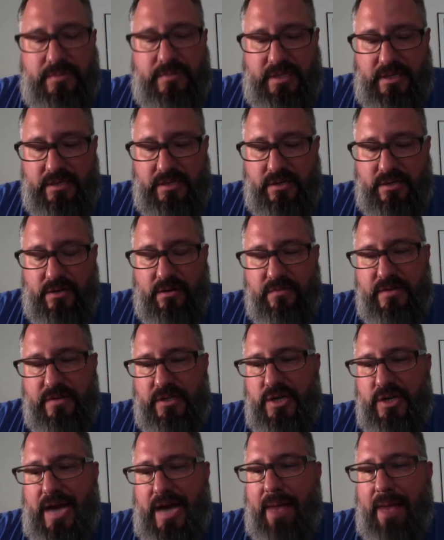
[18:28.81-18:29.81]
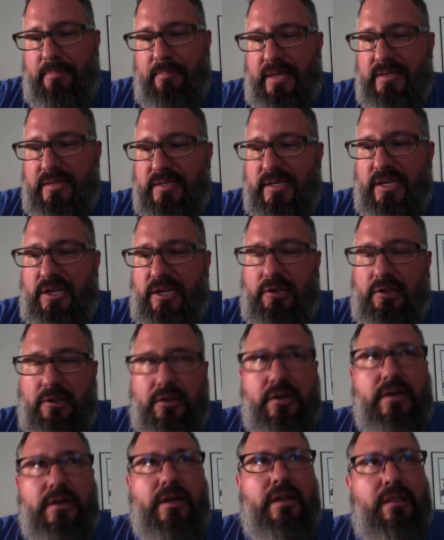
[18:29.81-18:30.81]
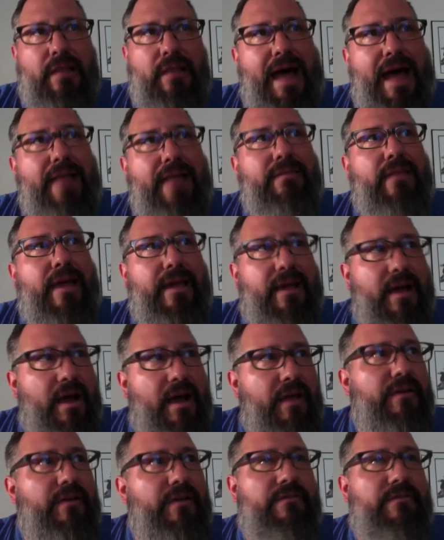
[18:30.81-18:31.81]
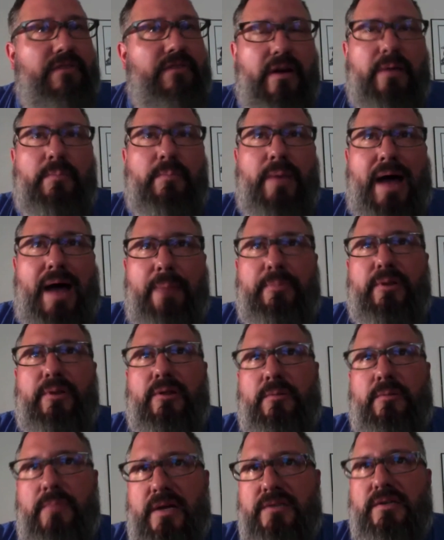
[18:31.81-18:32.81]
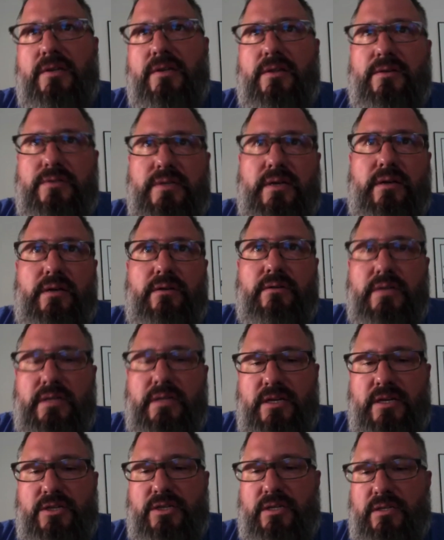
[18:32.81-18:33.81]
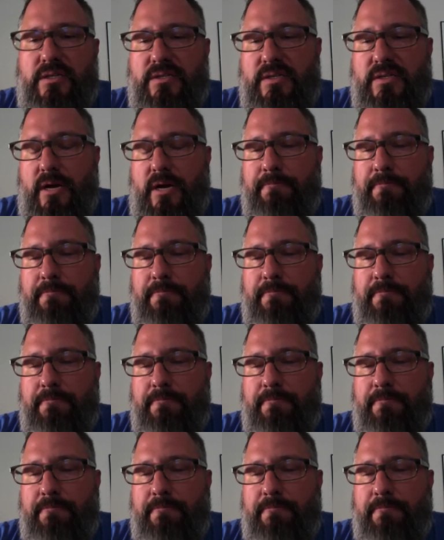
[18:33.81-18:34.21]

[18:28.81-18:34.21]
these nerve entrapments can look a lot like other very popular musculoskeletal conditions. So